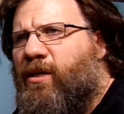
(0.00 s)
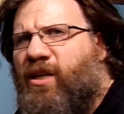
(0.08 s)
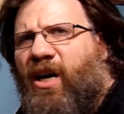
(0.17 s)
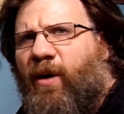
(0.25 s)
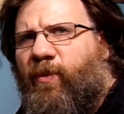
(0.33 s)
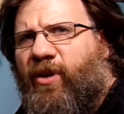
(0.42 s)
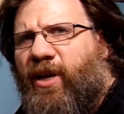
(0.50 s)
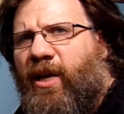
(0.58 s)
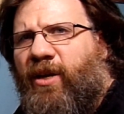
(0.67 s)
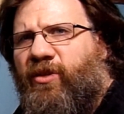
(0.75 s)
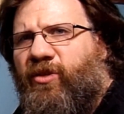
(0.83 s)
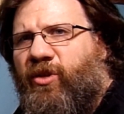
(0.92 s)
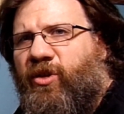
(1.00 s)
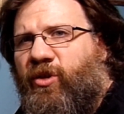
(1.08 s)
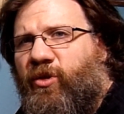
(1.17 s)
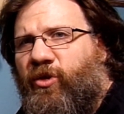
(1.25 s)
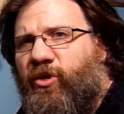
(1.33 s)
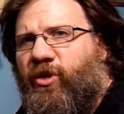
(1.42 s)
complicated to
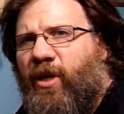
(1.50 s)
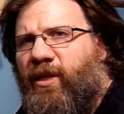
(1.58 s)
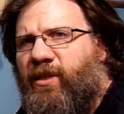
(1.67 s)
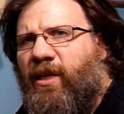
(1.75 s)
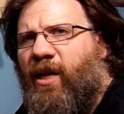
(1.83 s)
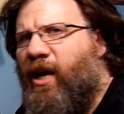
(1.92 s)
use, should I say.